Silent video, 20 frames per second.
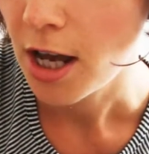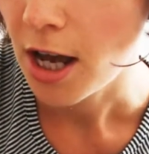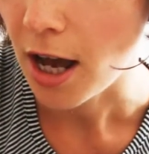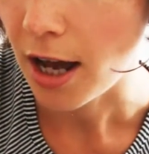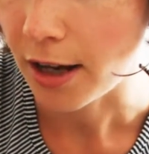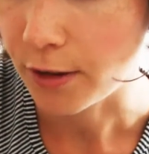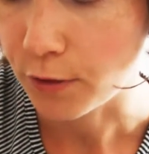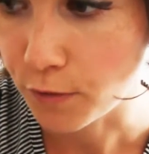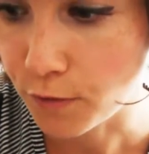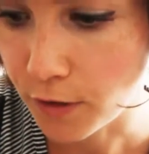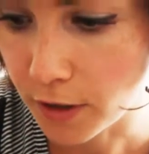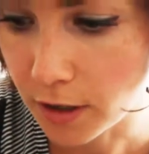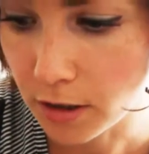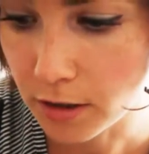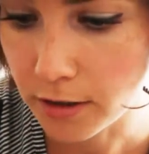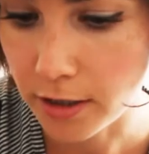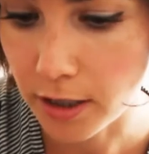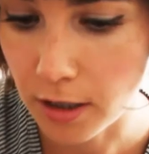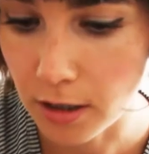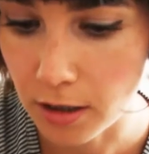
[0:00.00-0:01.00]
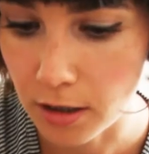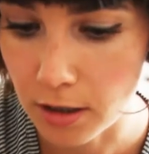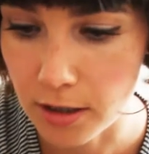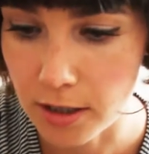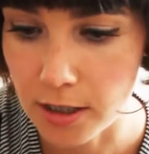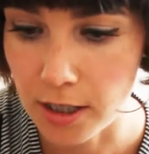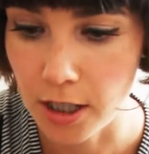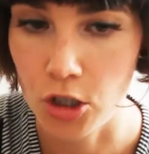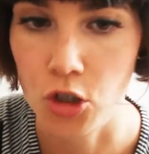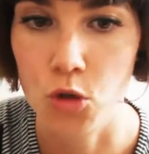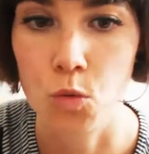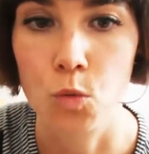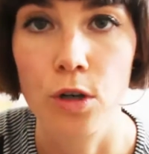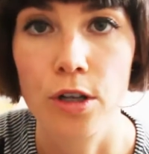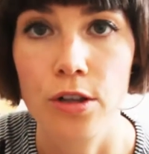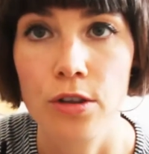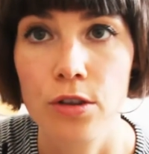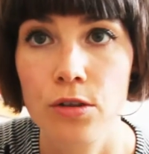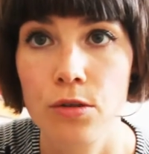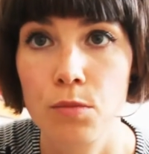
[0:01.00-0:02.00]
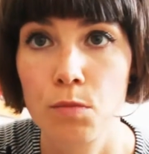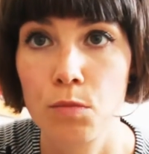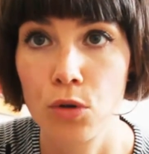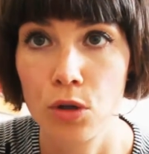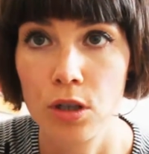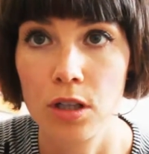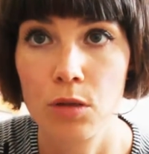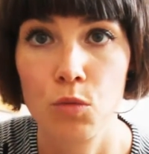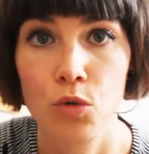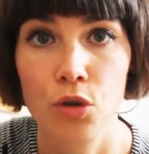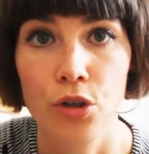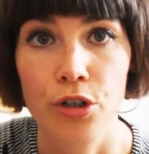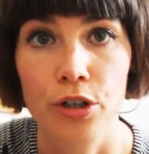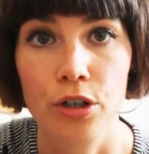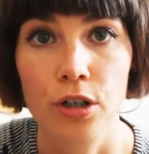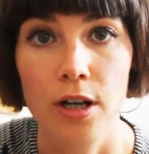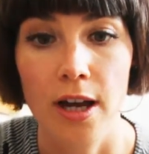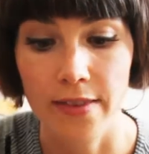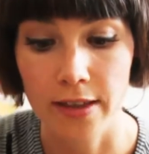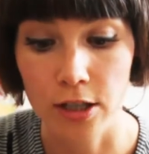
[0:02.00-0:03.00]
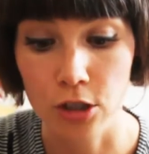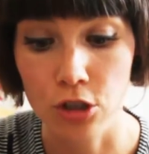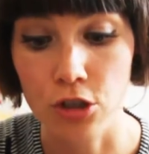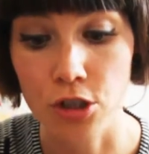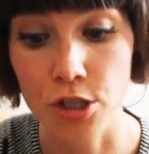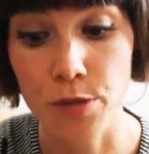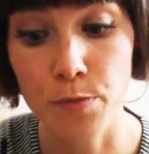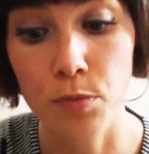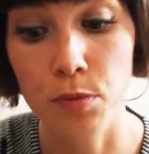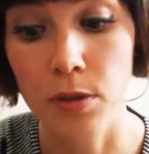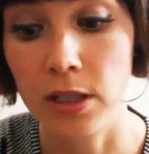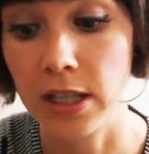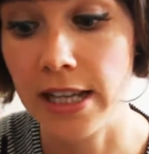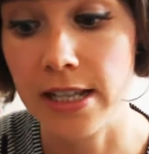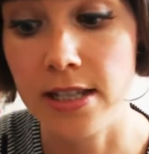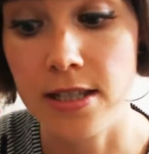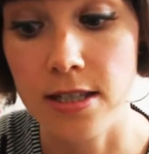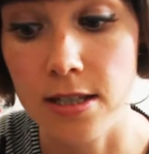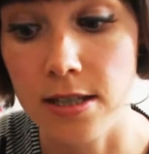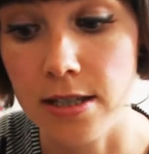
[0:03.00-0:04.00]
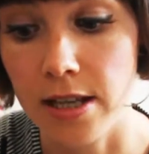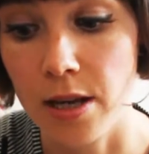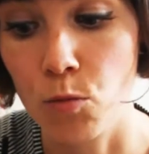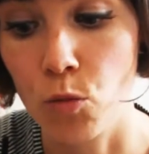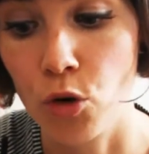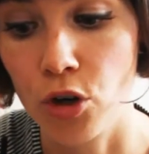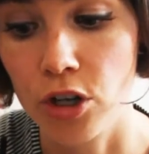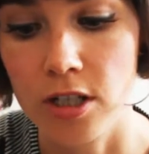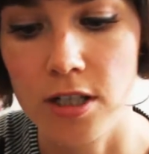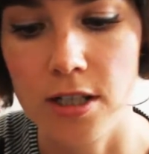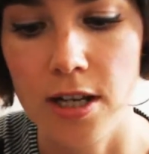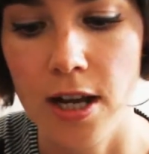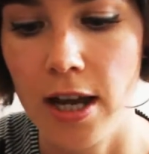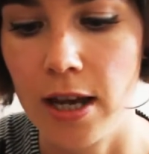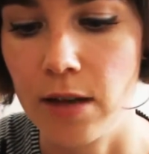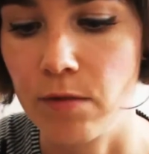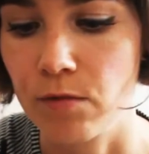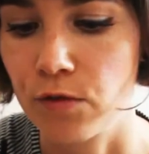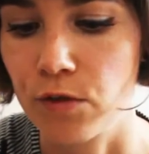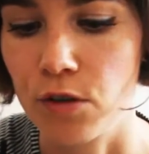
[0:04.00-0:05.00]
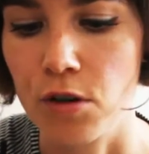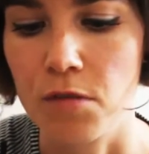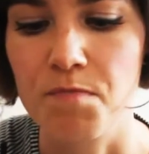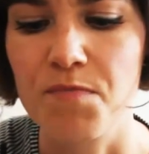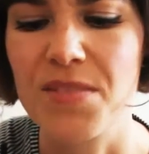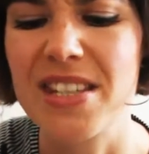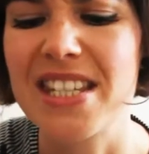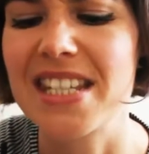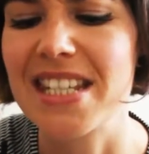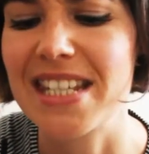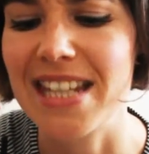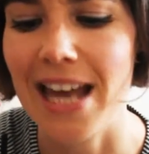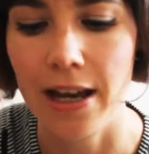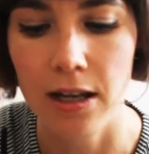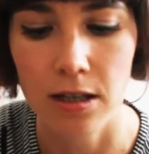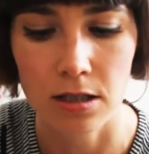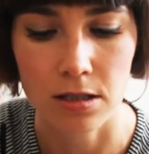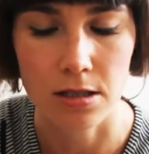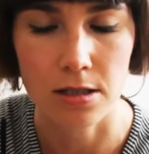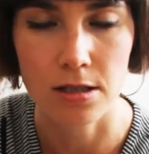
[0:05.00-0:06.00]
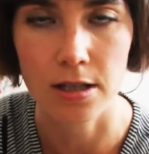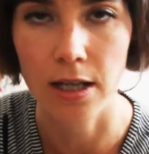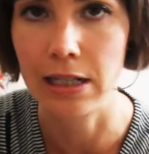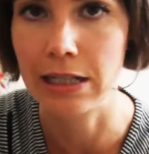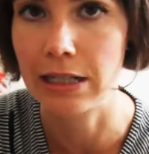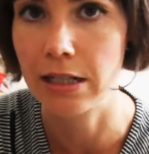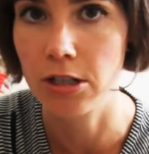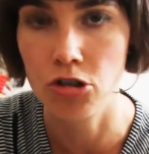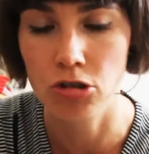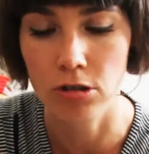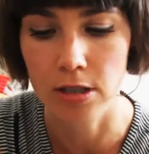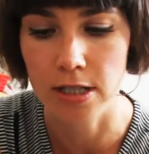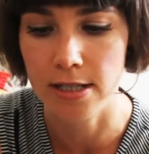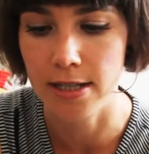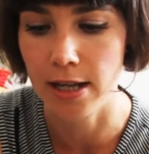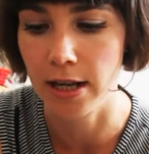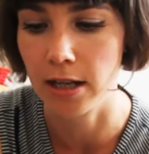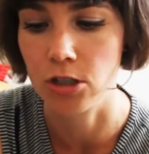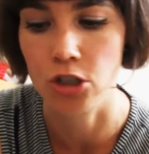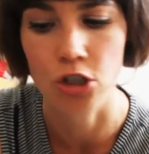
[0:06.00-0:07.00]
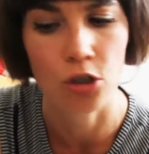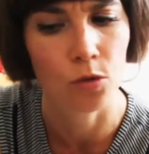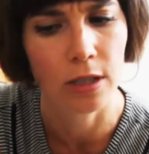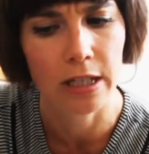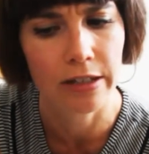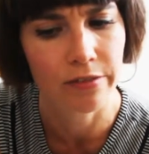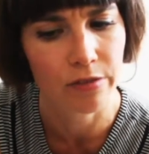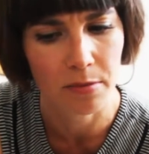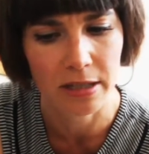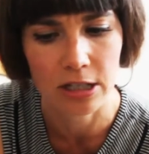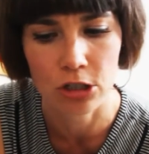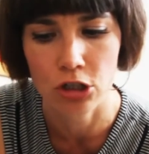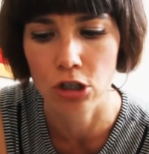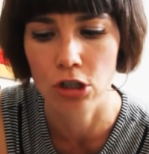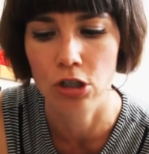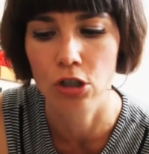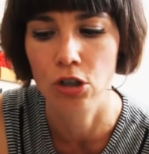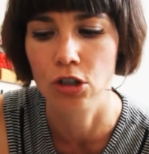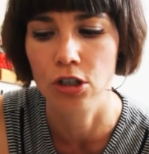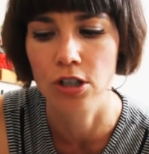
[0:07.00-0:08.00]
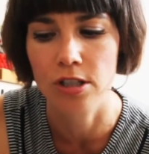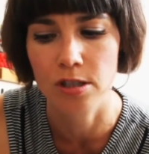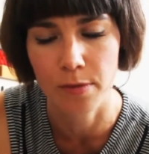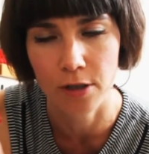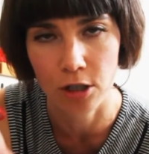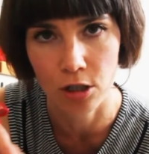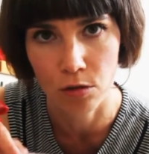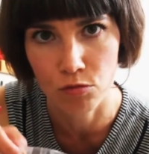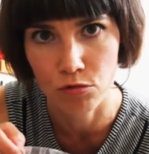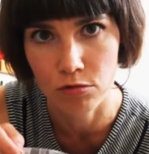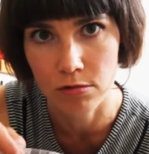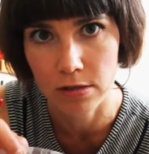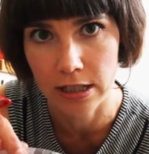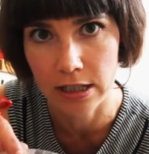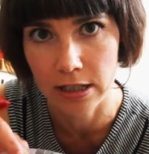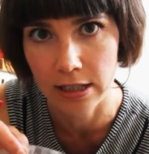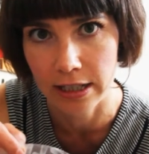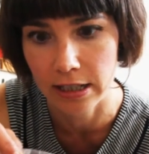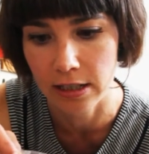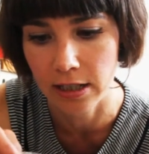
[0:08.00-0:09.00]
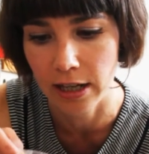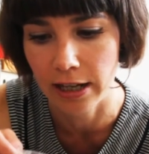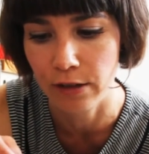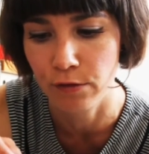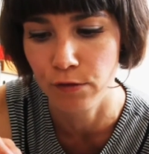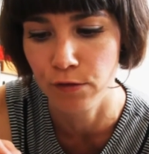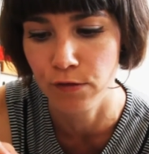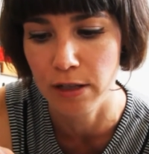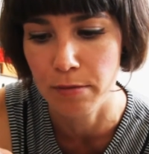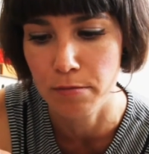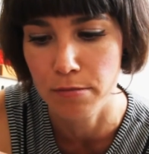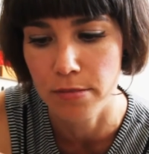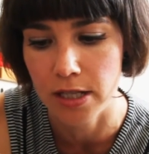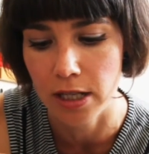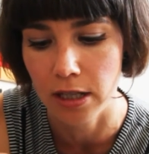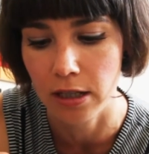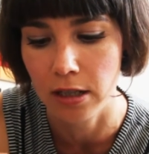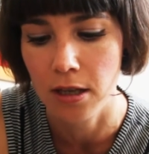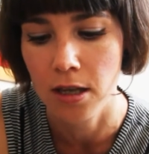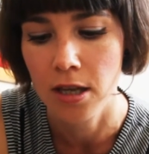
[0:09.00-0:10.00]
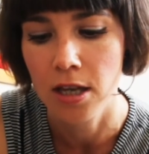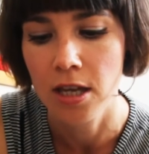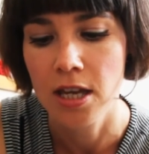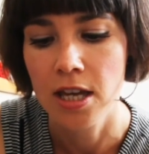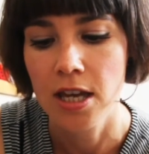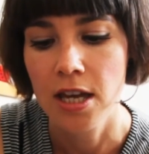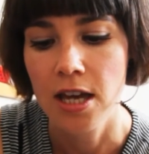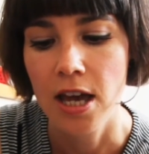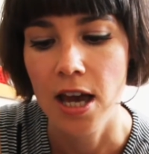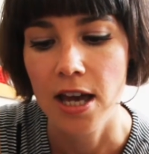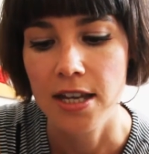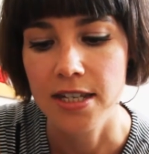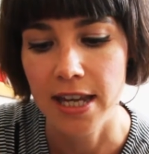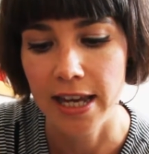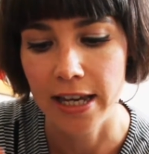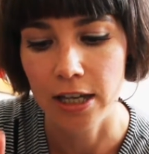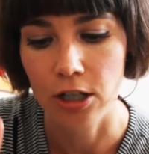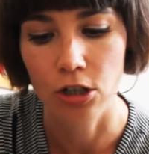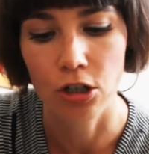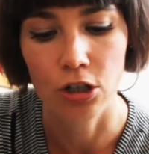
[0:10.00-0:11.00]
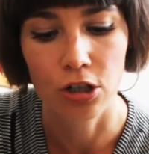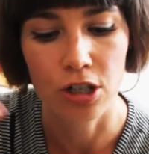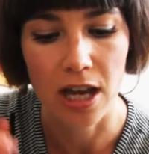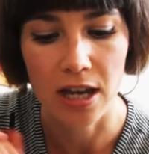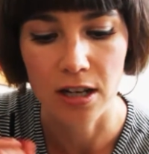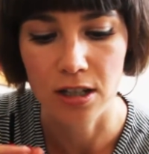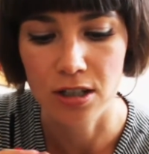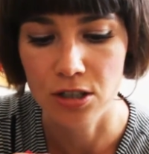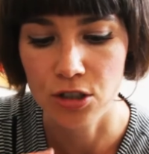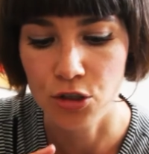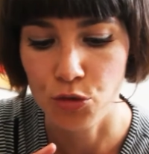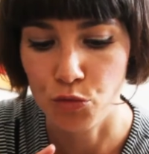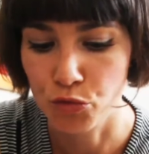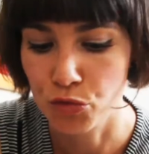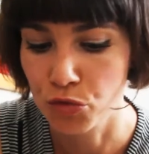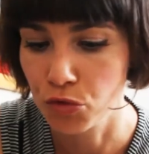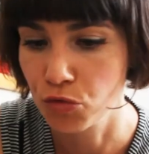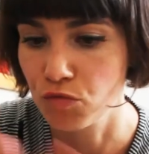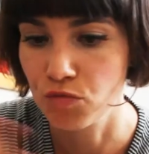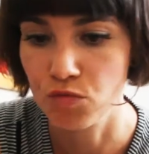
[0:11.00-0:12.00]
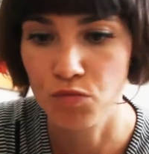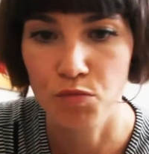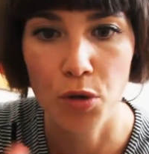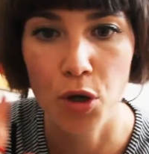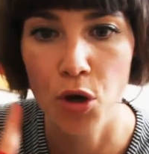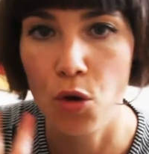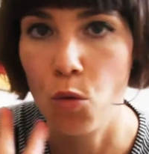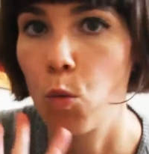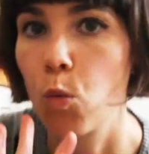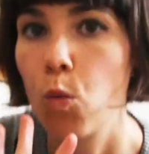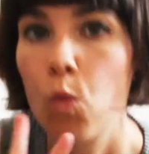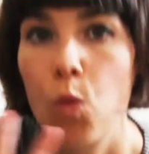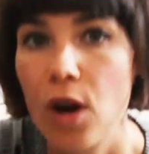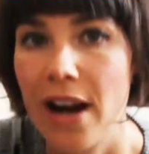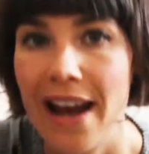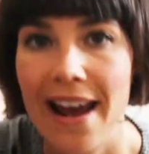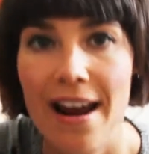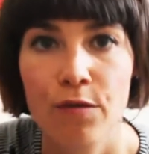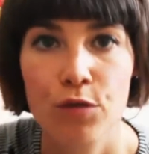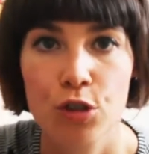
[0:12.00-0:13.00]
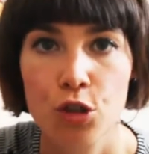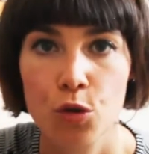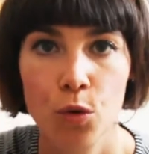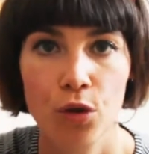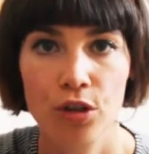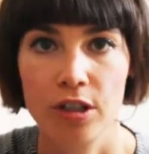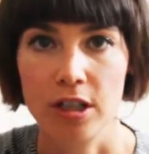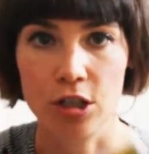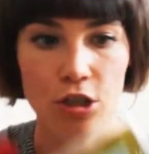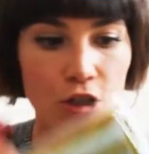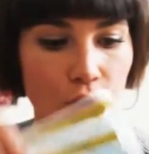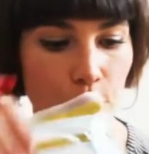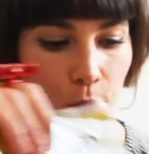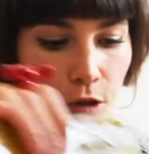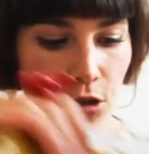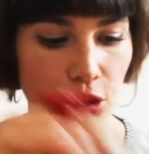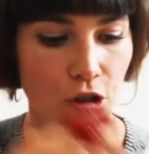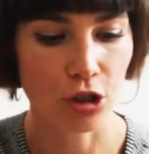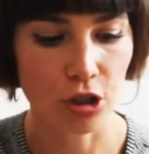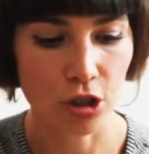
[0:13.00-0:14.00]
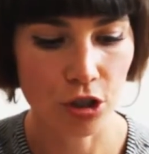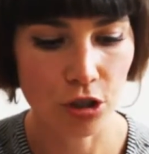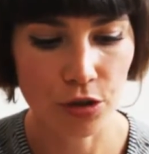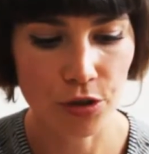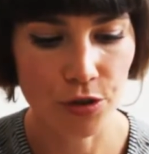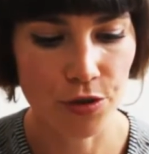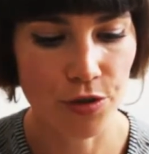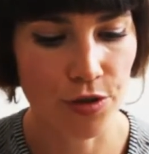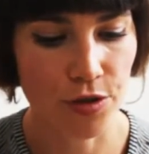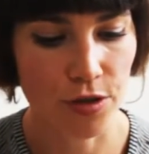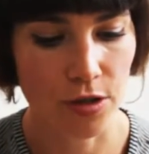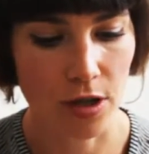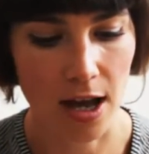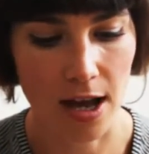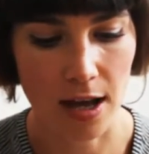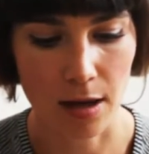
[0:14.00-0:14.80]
and fill the dish with boiling water, and then you just place these in one at a time for seconds, like literally seconds. You don't leave them in too long because they become really like flimsy. Take it out and put whatever you want in it. You could put noodles,